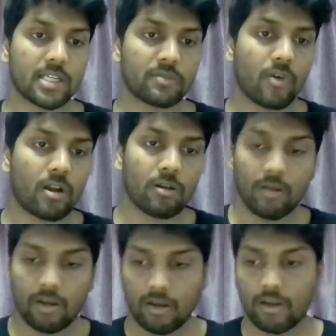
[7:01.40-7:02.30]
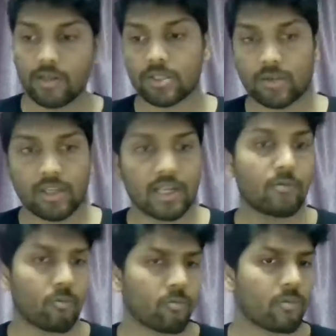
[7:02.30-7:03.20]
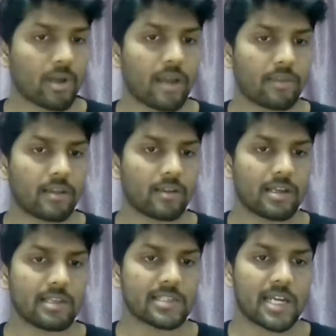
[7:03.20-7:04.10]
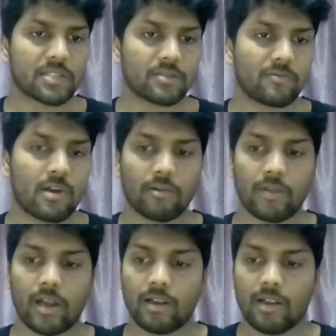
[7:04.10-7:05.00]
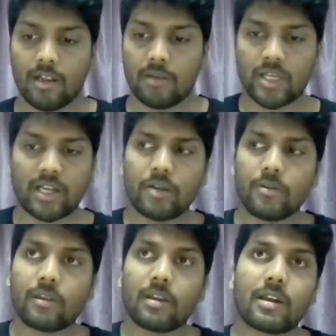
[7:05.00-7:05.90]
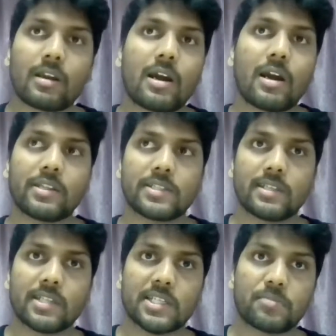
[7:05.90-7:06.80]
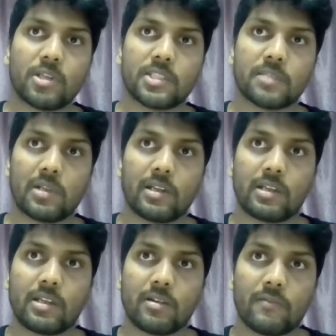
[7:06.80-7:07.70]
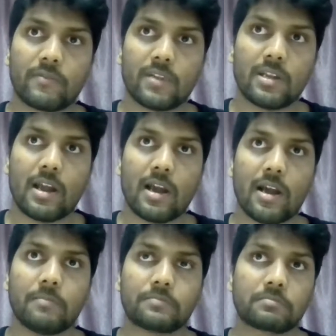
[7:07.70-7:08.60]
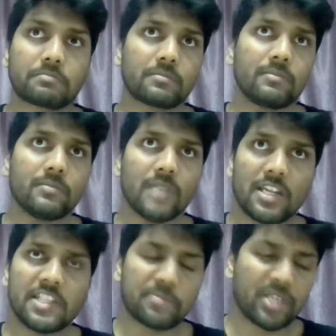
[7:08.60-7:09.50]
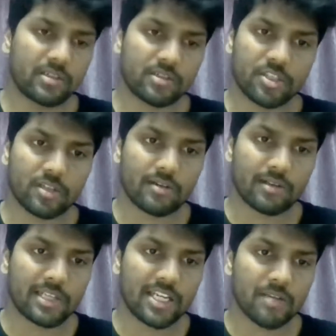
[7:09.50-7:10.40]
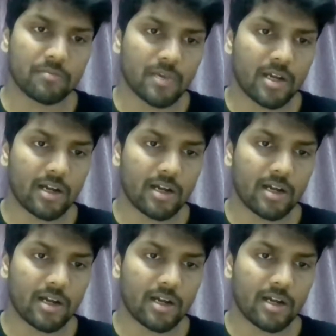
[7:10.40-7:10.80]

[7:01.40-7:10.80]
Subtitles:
to follow. So then I think the guilds has to follow that. But I don't think it's the responsibility of the inspector general team